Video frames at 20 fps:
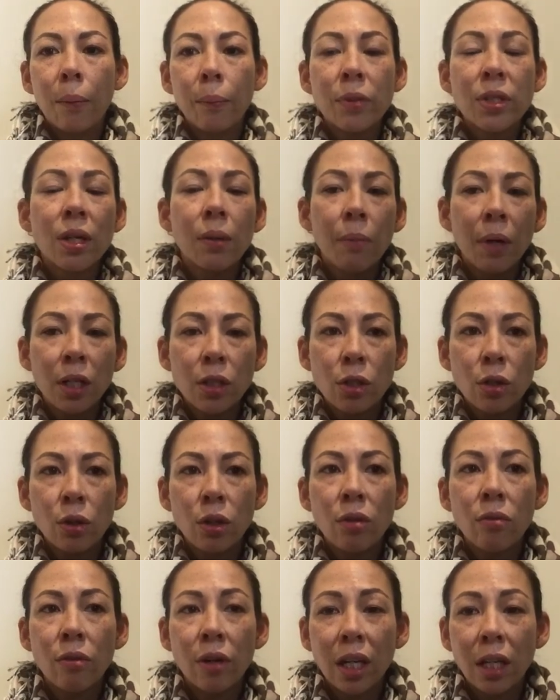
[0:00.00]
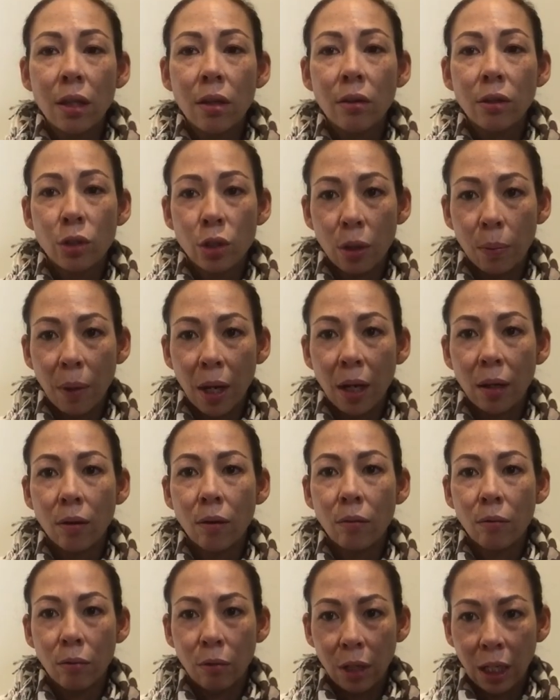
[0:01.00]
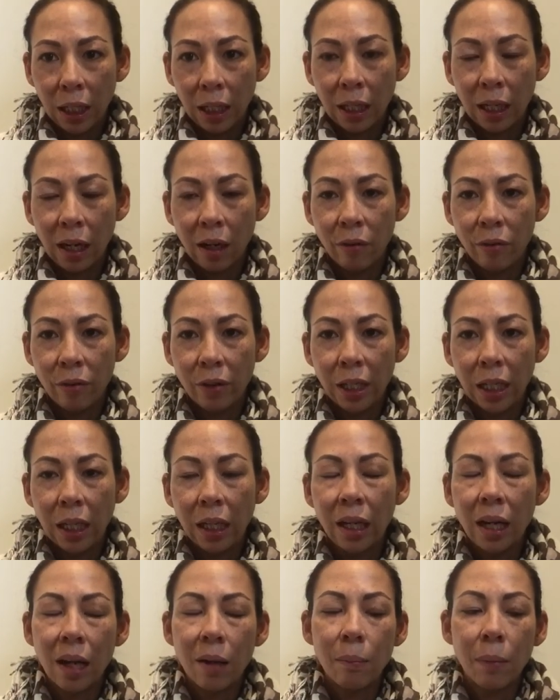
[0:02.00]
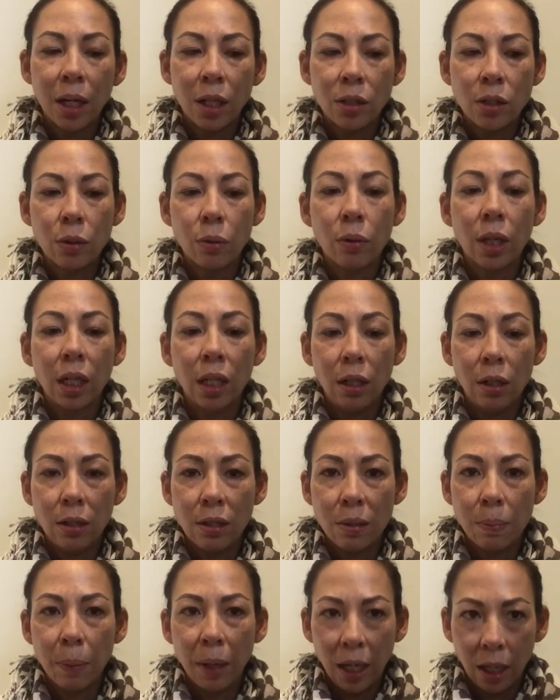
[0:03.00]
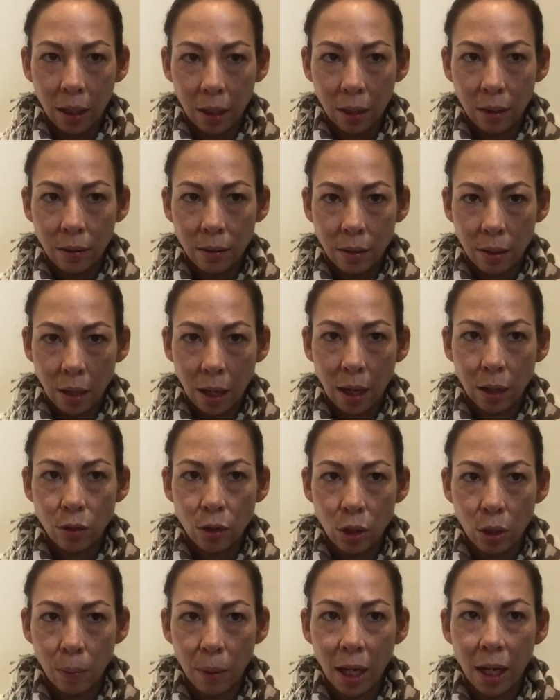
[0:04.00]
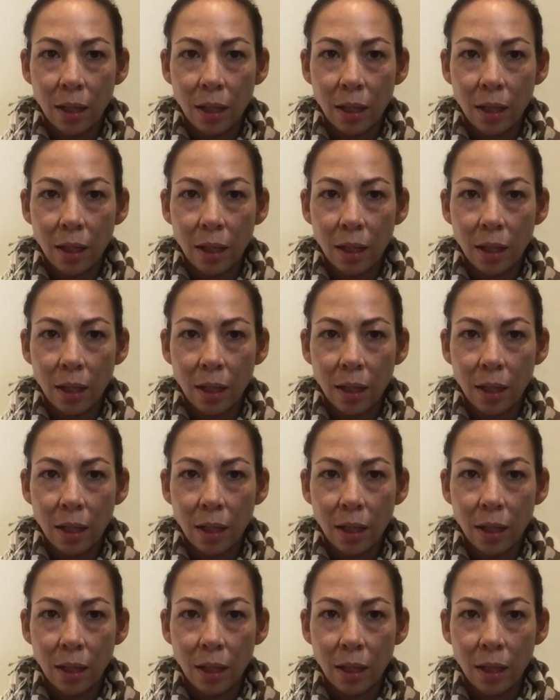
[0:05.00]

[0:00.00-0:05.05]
So make sure you read the job ad really carefully and make sure that you speak to that job